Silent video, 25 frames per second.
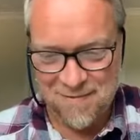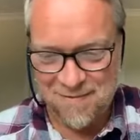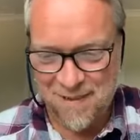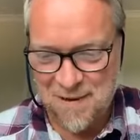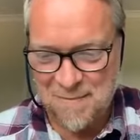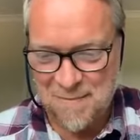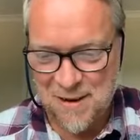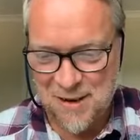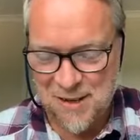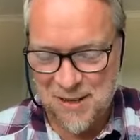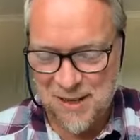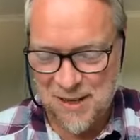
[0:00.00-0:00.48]

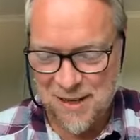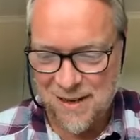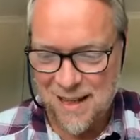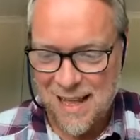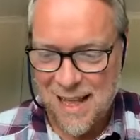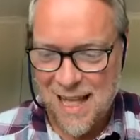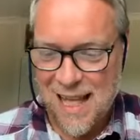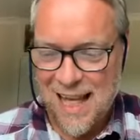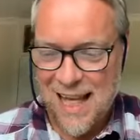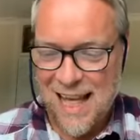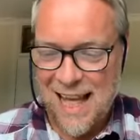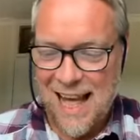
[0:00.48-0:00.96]
very much so,
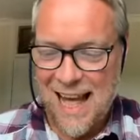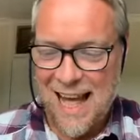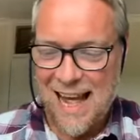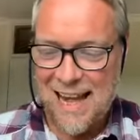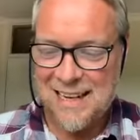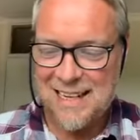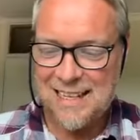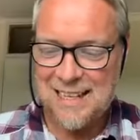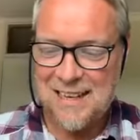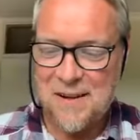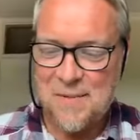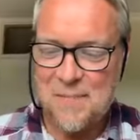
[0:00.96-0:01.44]

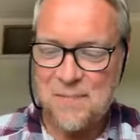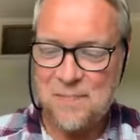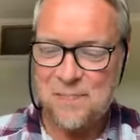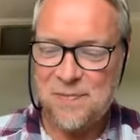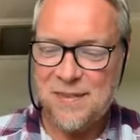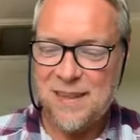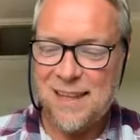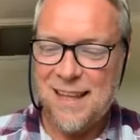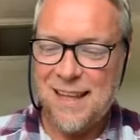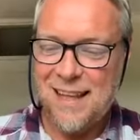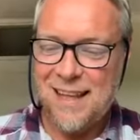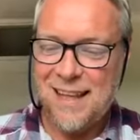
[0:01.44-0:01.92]
and um,
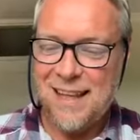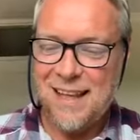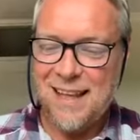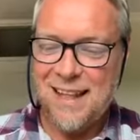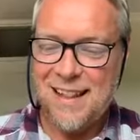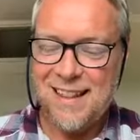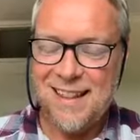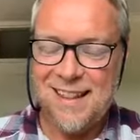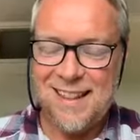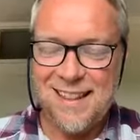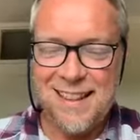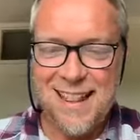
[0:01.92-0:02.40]

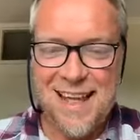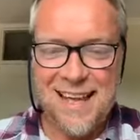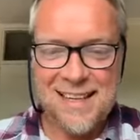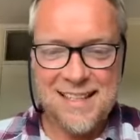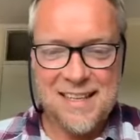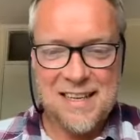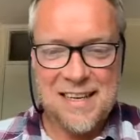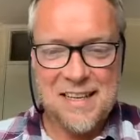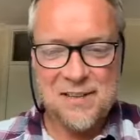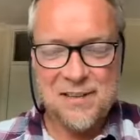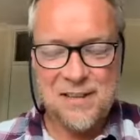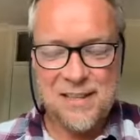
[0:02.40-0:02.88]

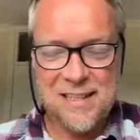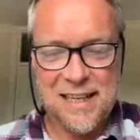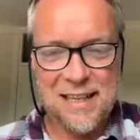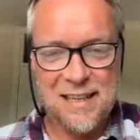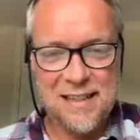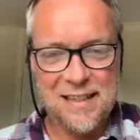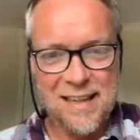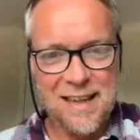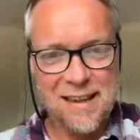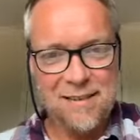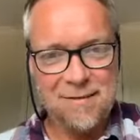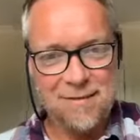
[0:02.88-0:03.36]
that's an
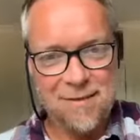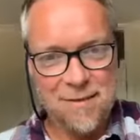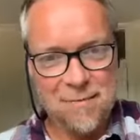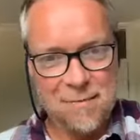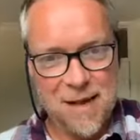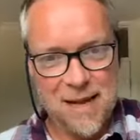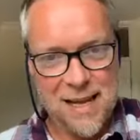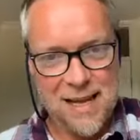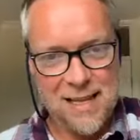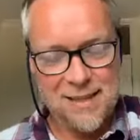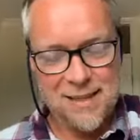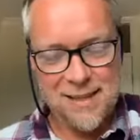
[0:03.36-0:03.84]
interesting thing for
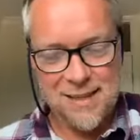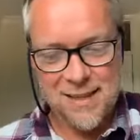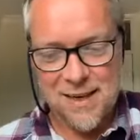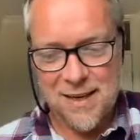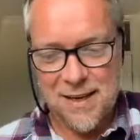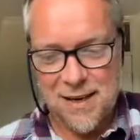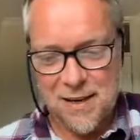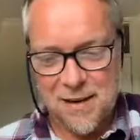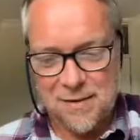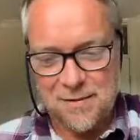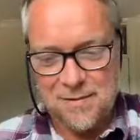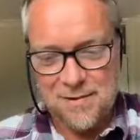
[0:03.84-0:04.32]
me. Is
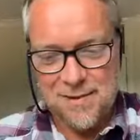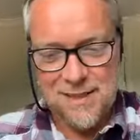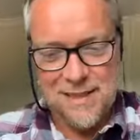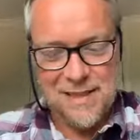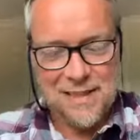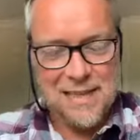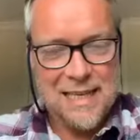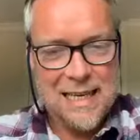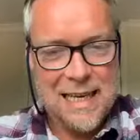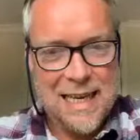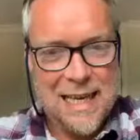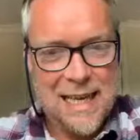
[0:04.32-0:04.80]
you know,
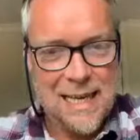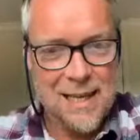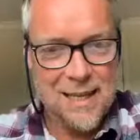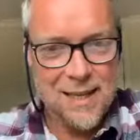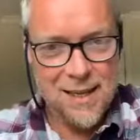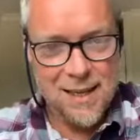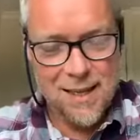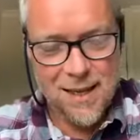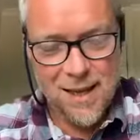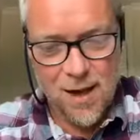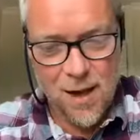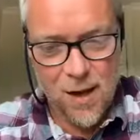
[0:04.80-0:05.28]

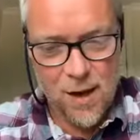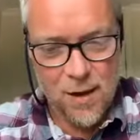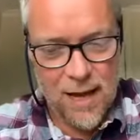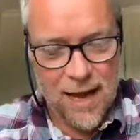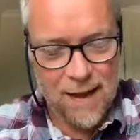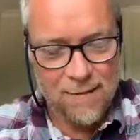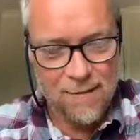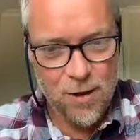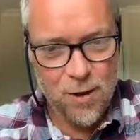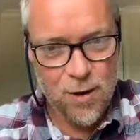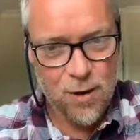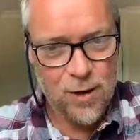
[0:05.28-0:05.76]

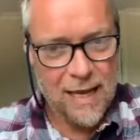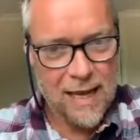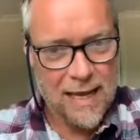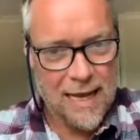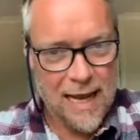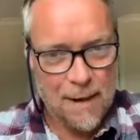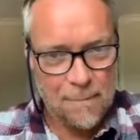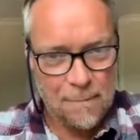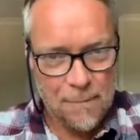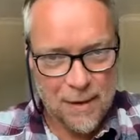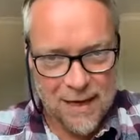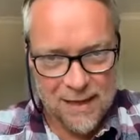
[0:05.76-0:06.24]
okay, if you're
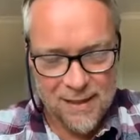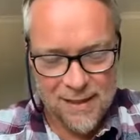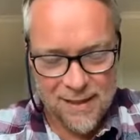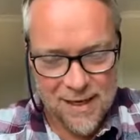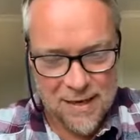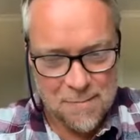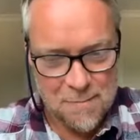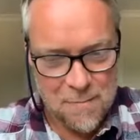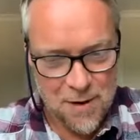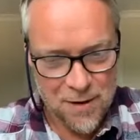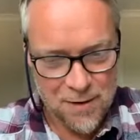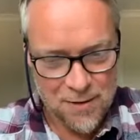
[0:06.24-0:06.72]
looking at
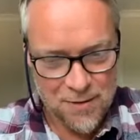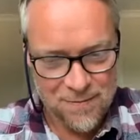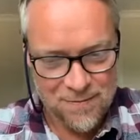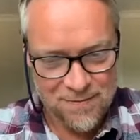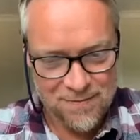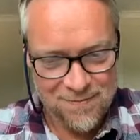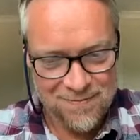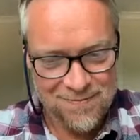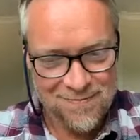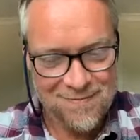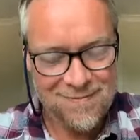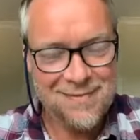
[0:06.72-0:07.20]
placebo,
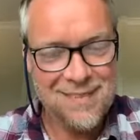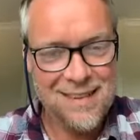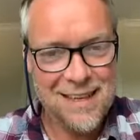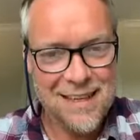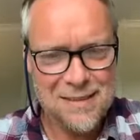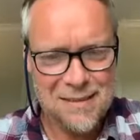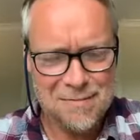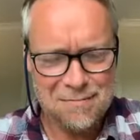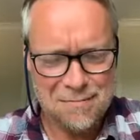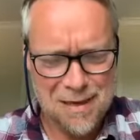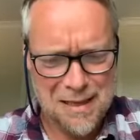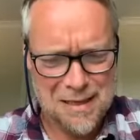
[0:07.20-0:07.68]

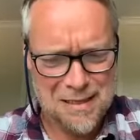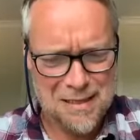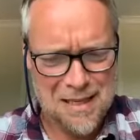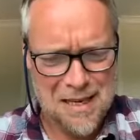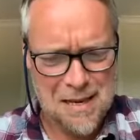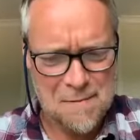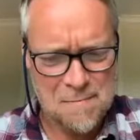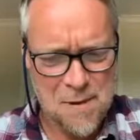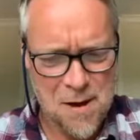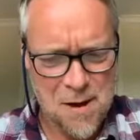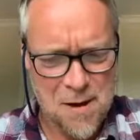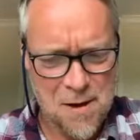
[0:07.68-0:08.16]
is
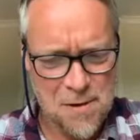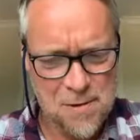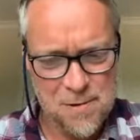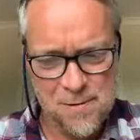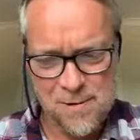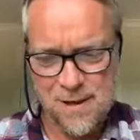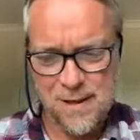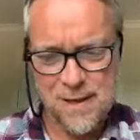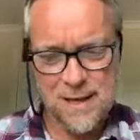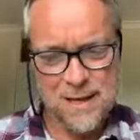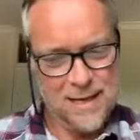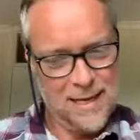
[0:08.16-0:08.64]
placebo
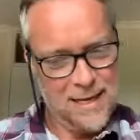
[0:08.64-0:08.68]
